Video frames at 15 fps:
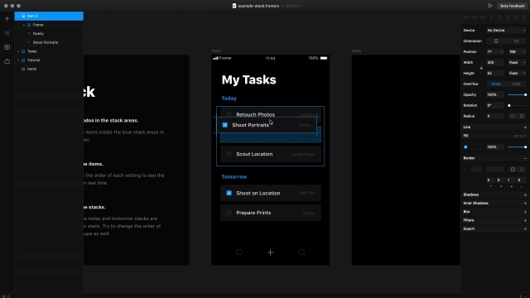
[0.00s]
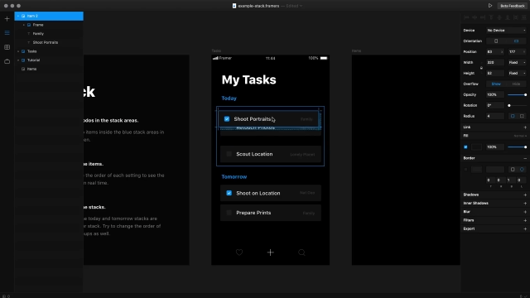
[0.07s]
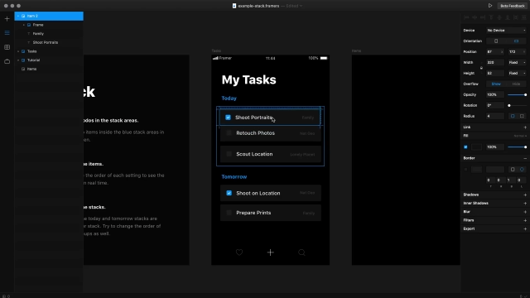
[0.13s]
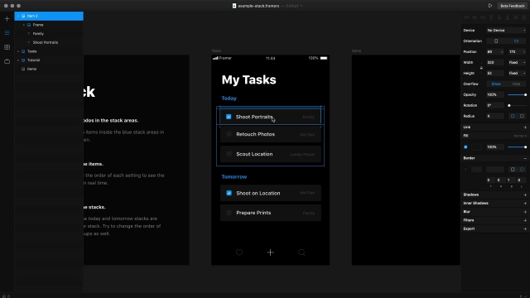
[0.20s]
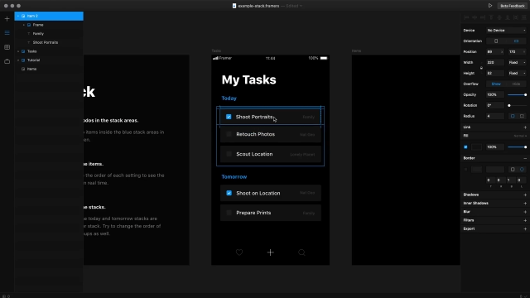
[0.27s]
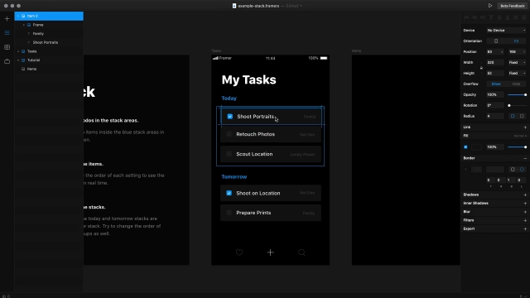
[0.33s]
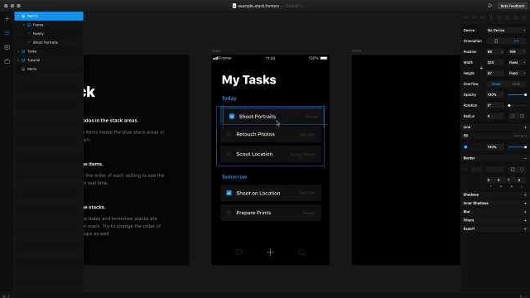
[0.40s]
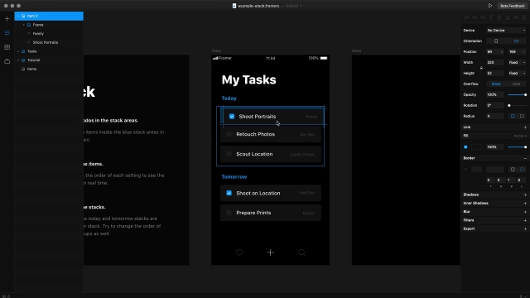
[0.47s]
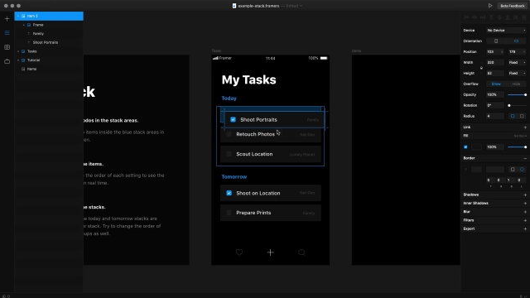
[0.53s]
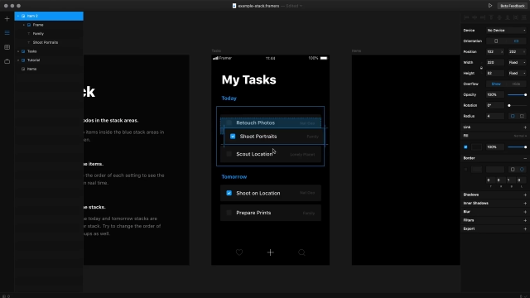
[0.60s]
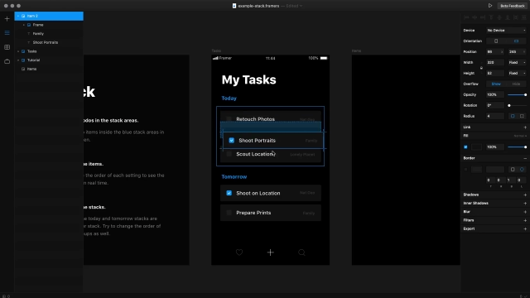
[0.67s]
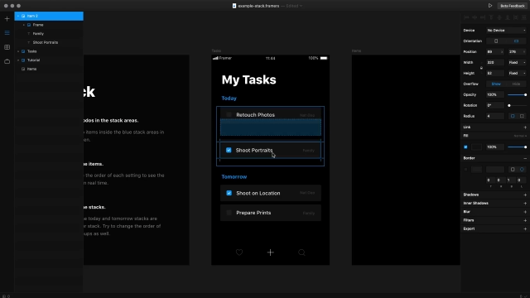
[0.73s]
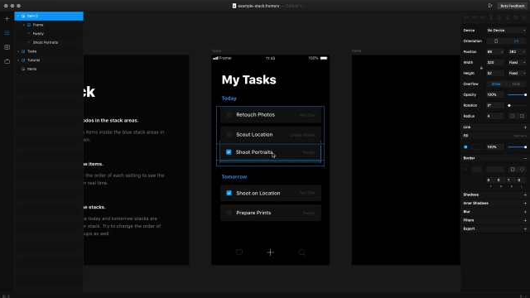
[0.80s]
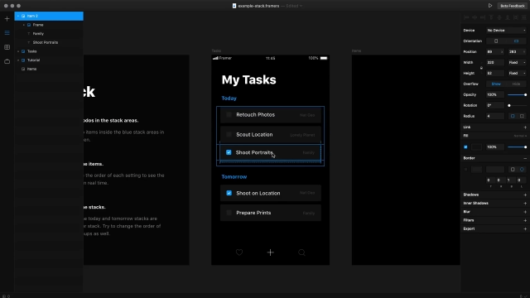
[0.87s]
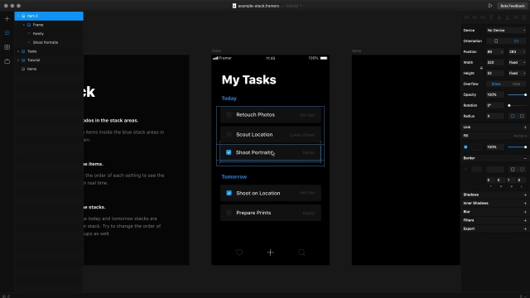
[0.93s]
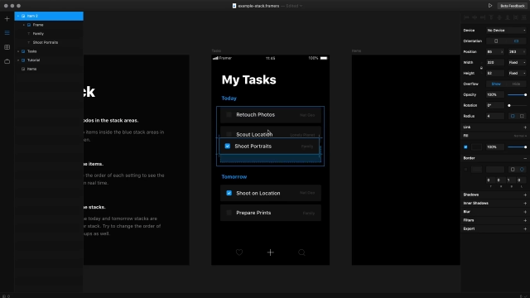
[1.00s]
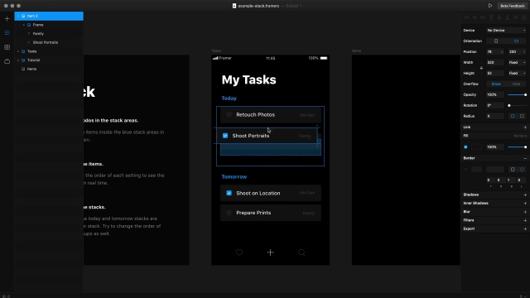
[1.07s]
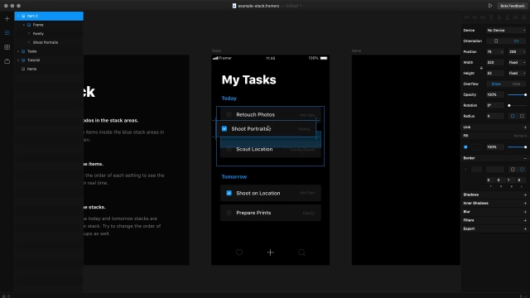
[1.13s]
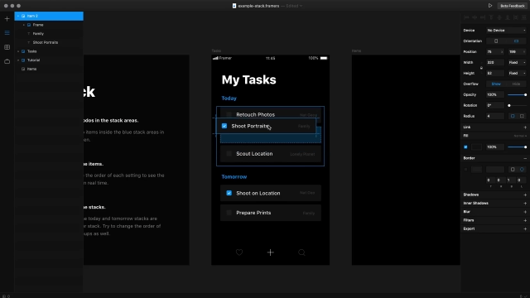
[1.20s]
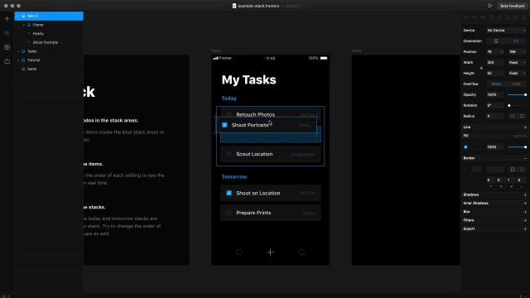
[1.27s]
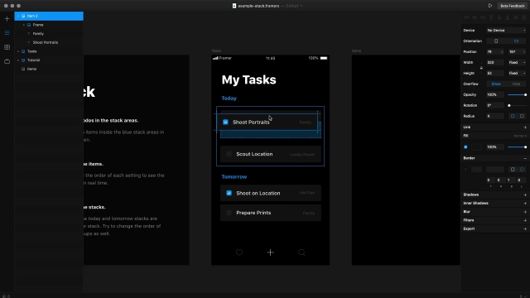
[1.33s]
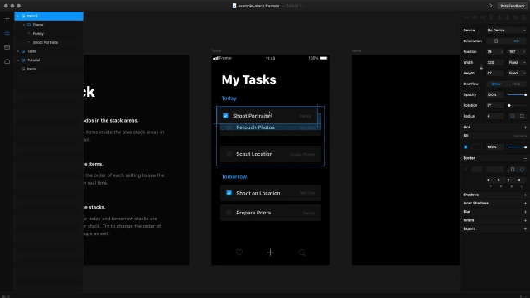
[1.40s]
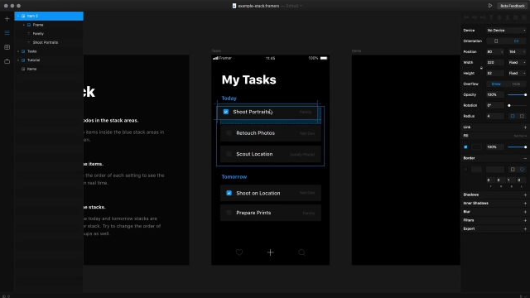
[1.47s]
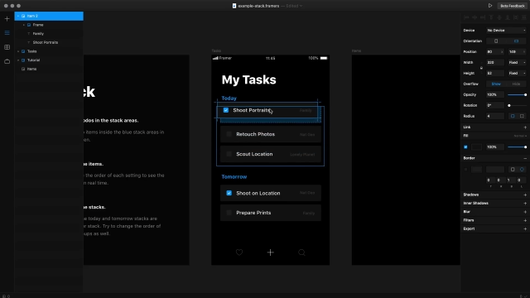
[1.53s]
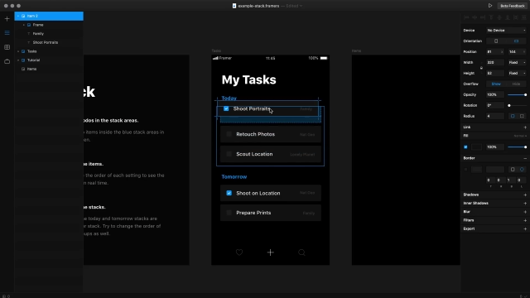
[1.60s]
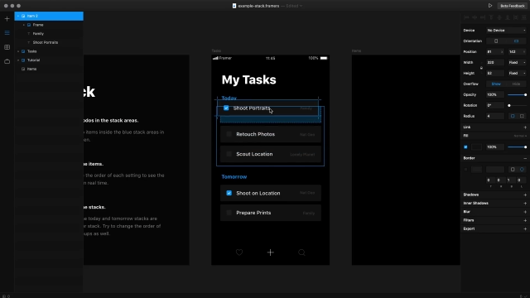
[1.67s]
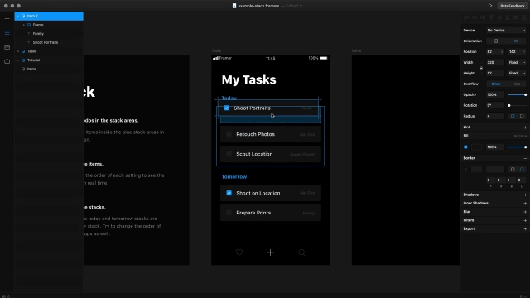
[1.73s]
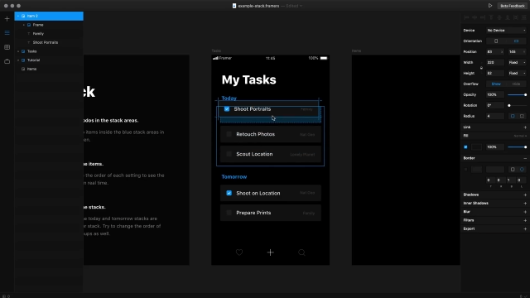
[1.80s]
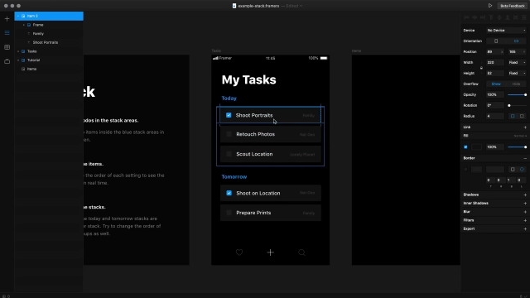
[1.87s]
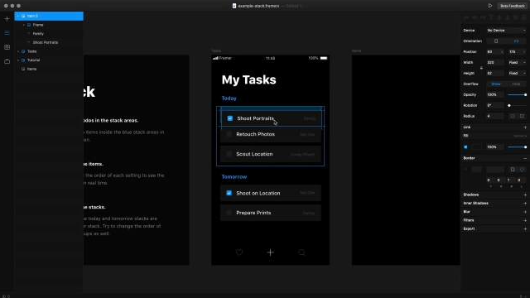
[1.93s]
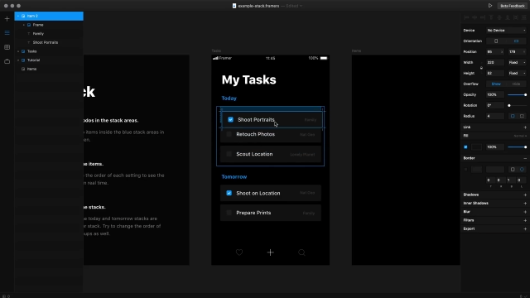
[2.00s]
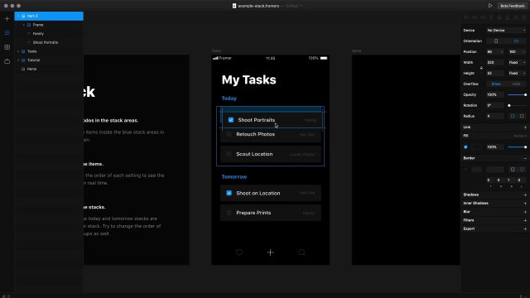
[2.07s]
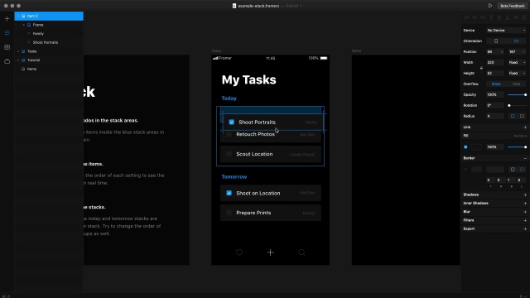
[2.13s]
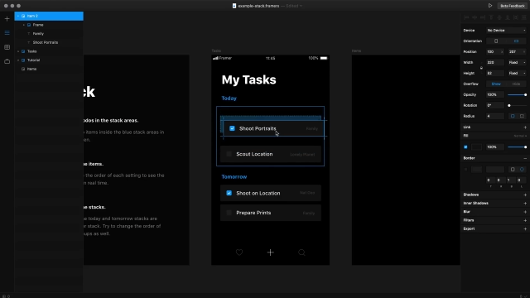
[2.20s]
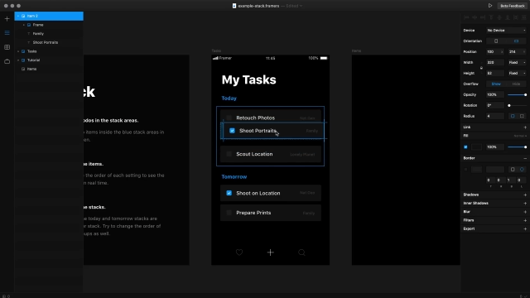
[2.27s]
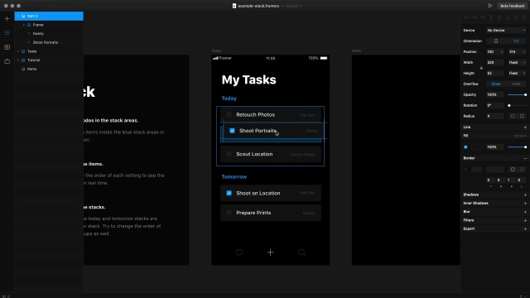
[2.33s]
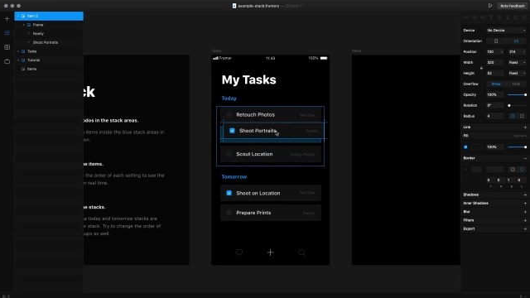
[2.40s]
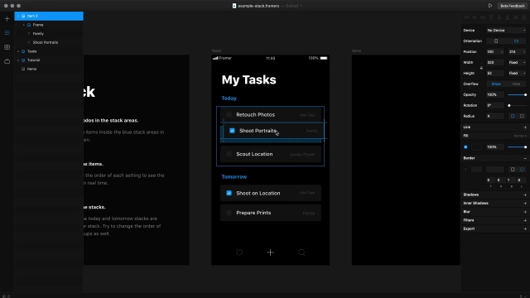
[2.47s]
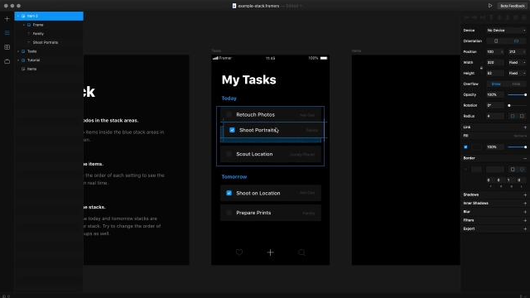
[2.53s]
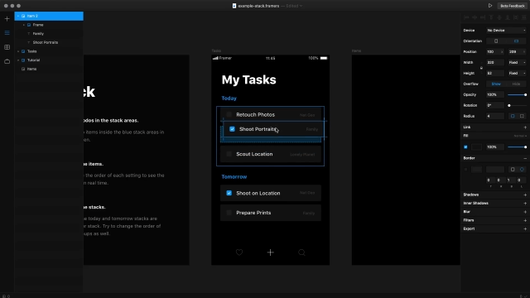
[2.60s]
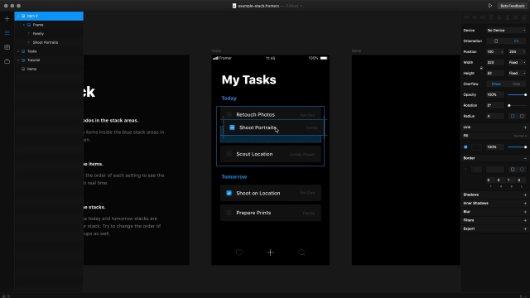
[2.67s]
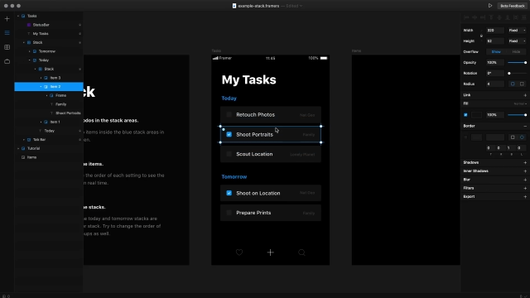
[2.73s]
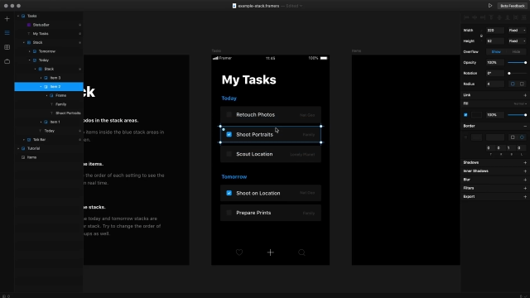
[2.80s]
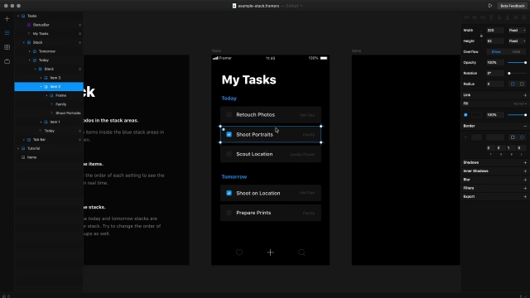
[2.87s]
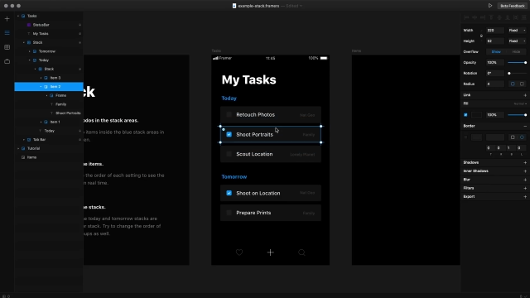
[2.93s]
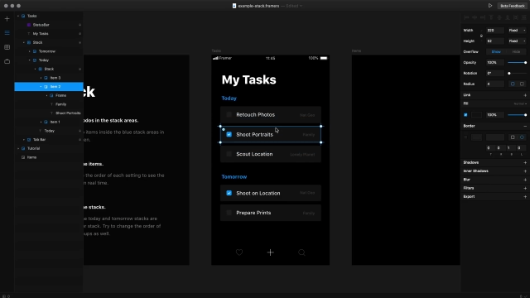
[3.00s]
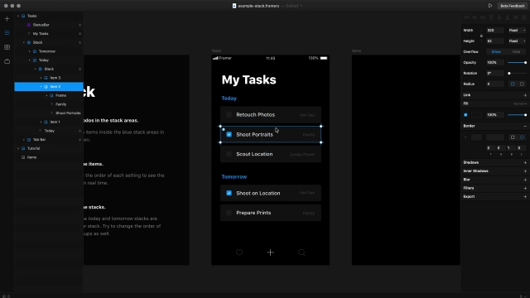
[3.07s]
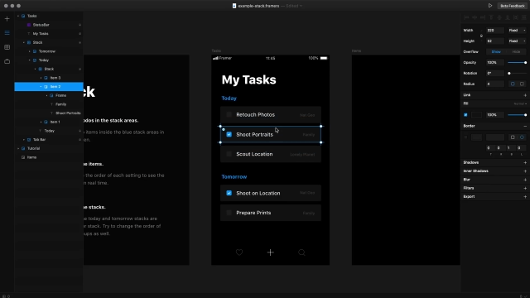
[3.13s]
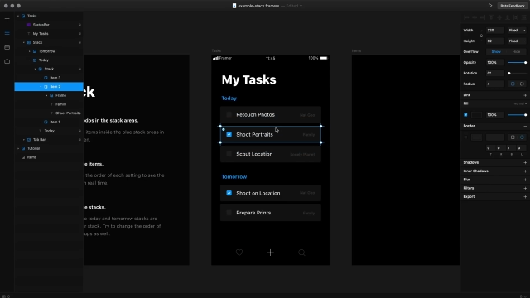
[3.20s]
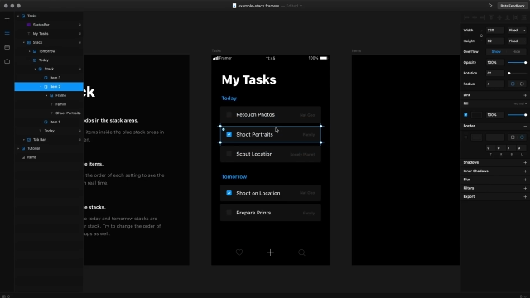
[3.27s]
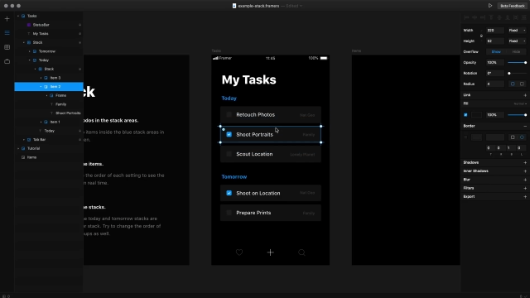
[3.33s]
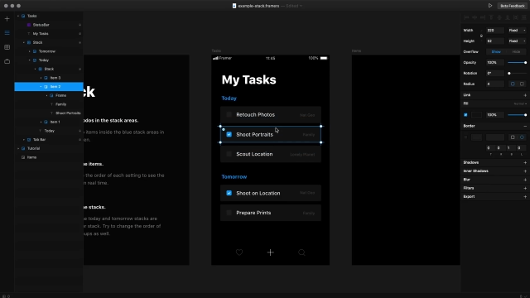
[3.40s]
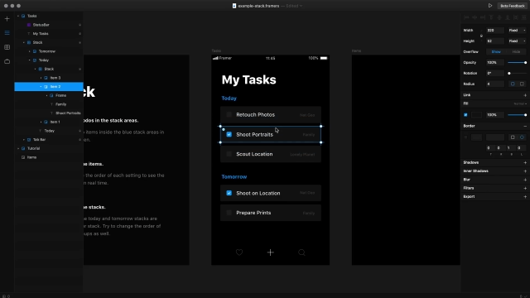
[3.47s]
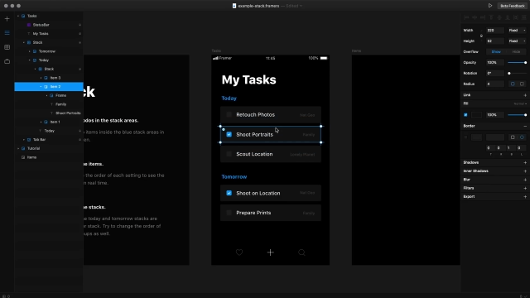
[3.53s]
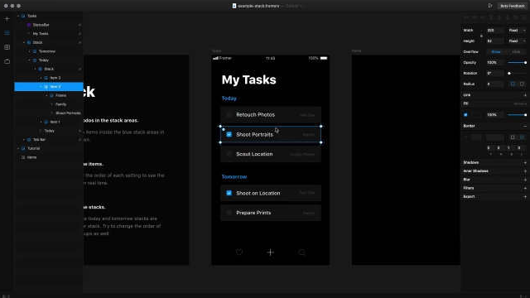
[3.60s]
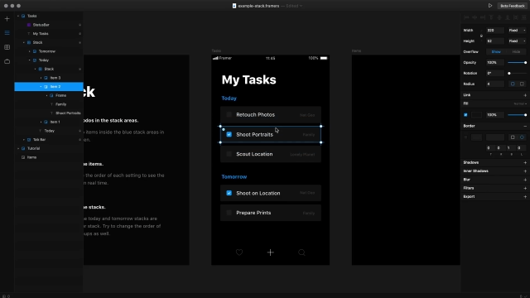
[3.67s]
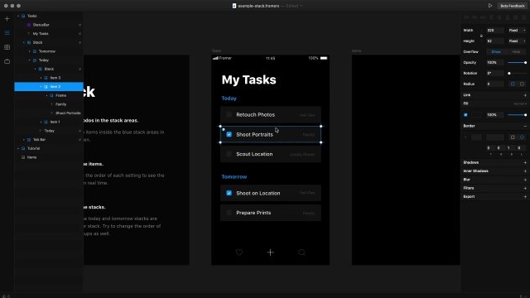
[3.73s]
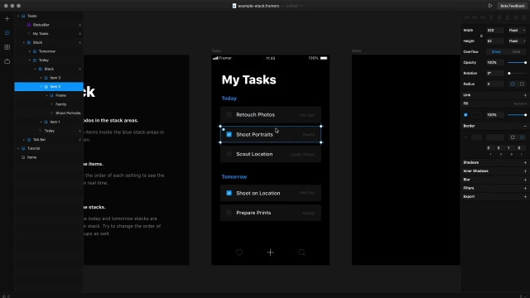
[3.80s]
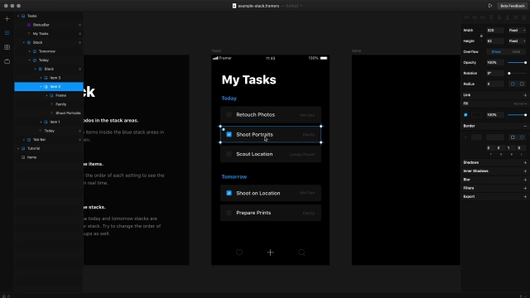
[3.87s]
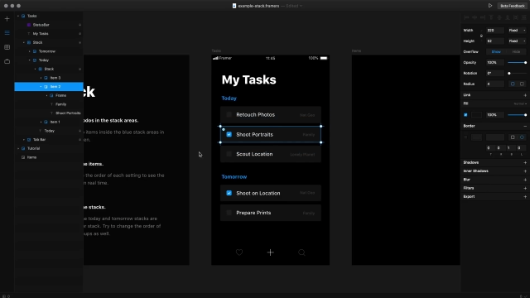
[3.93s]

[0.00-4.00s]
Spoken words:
Nobody's mouth can be seen.